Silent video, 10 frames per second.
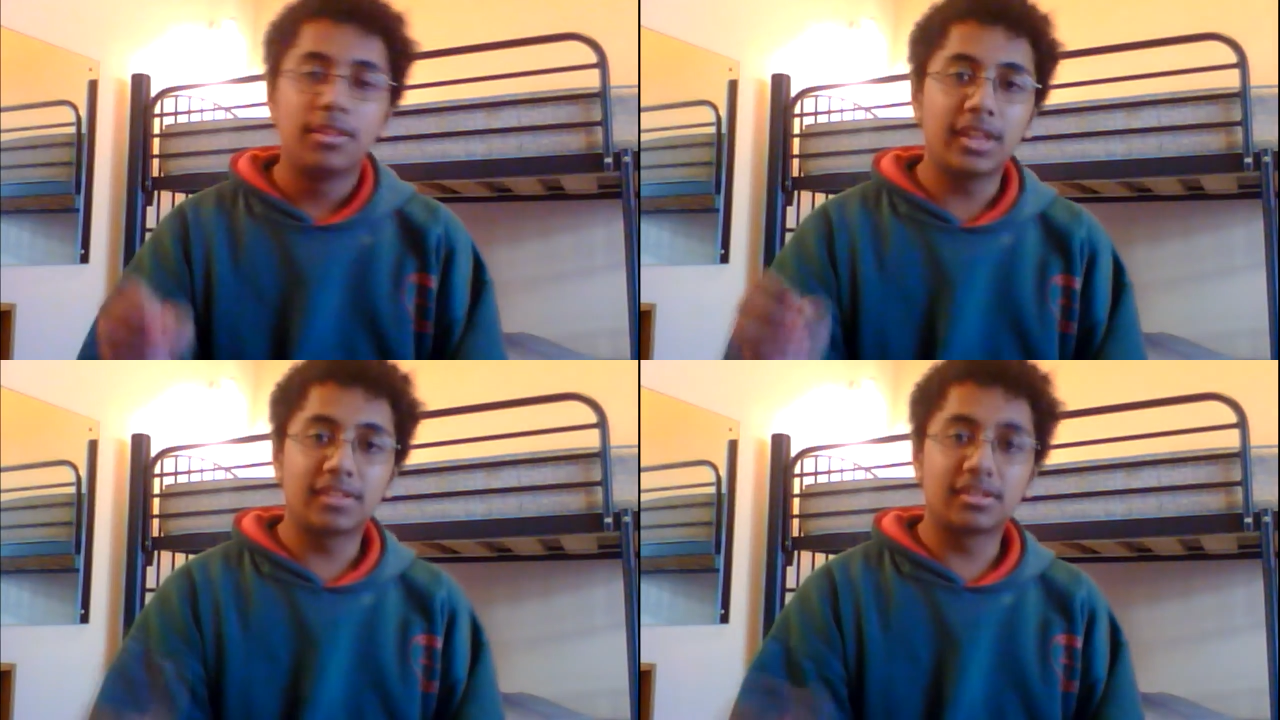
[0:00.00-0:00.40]

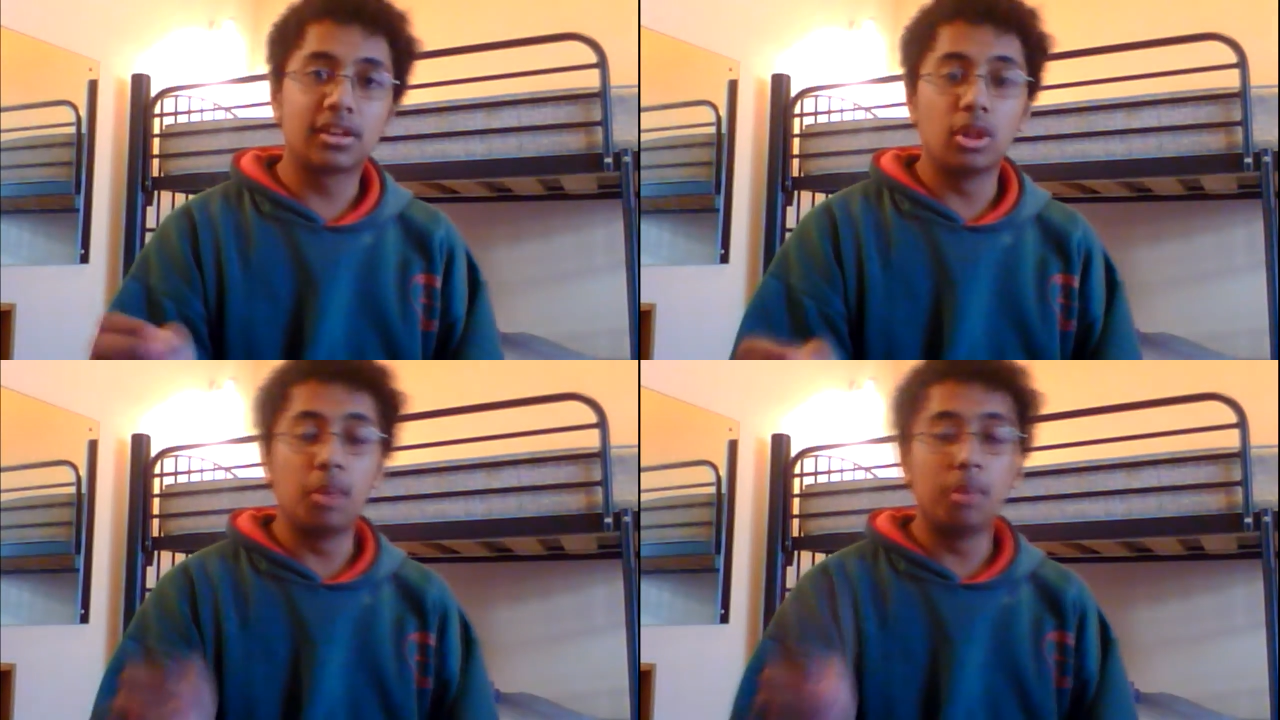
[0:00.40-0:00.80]
That's a
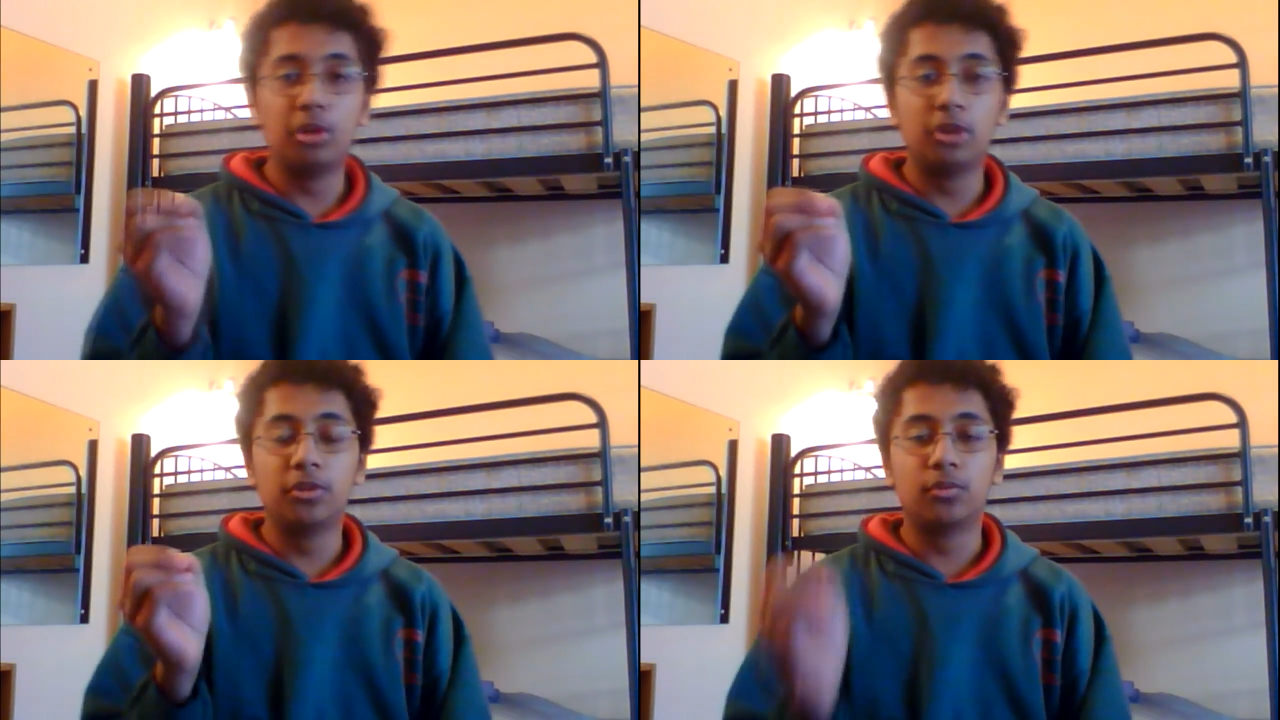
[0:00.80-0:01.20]
glob
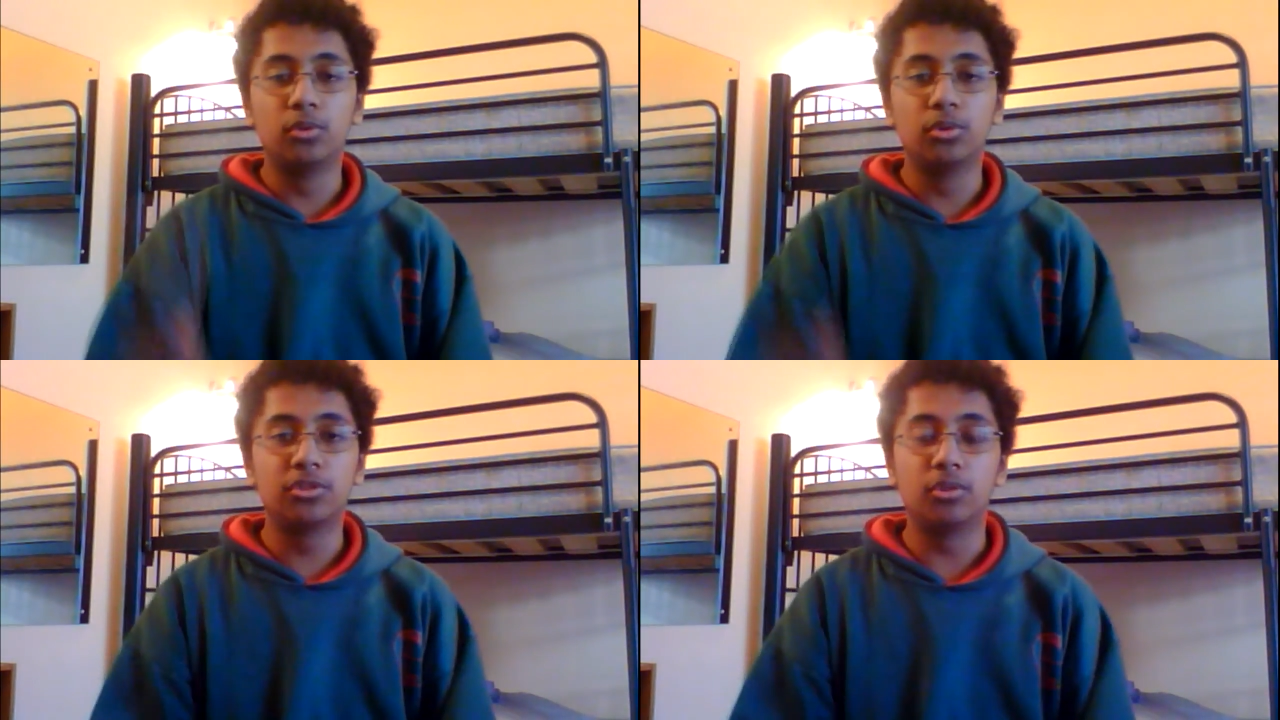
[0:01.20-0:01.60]
load of
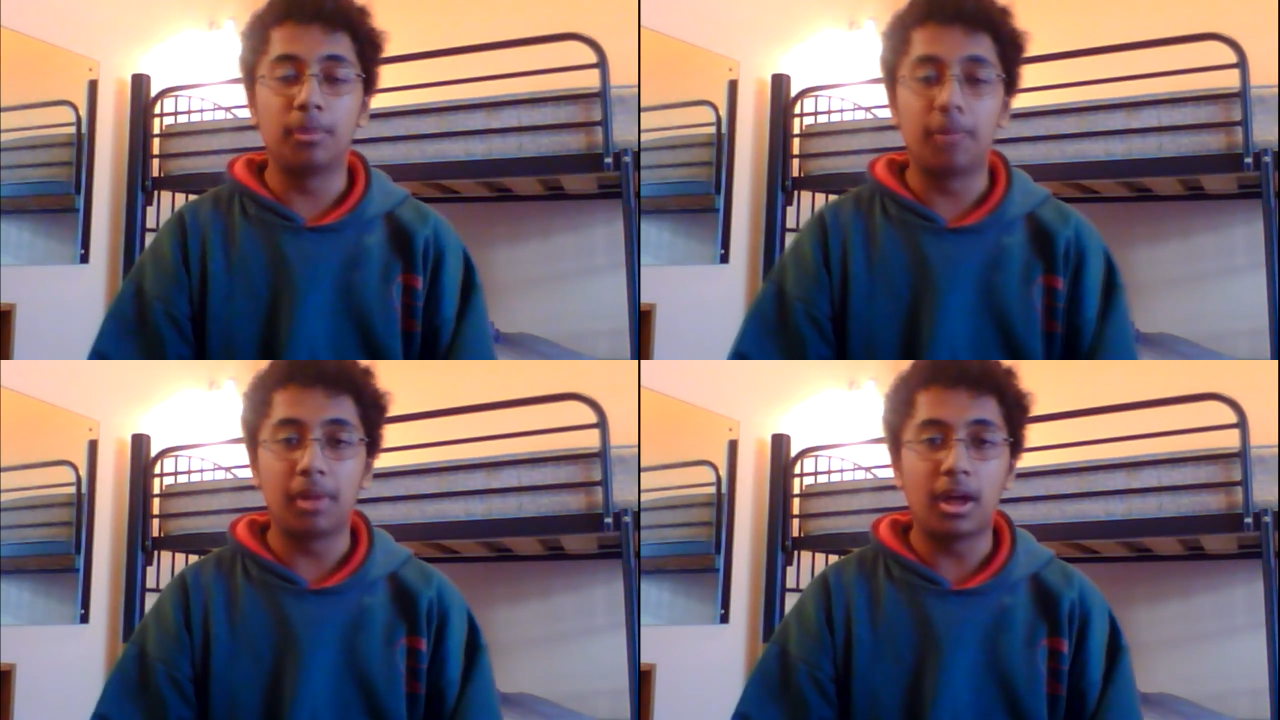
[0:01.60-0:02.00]
rules to
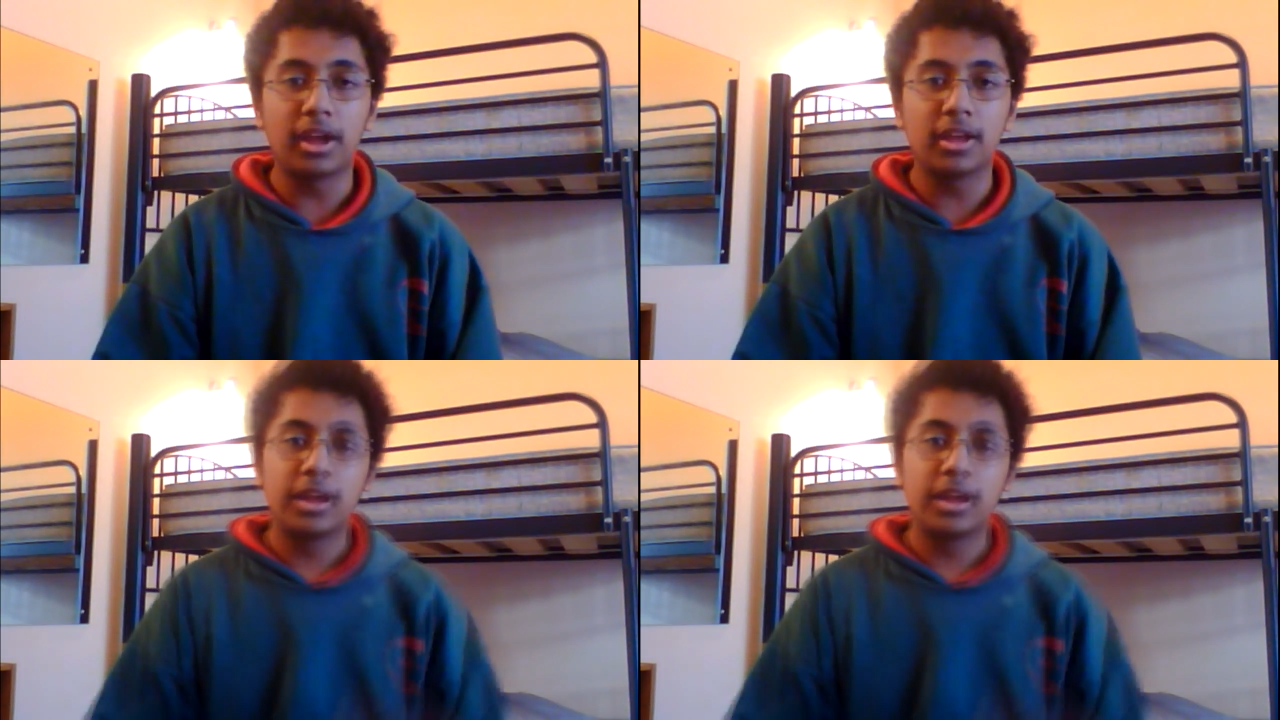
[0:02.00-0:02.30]
apply,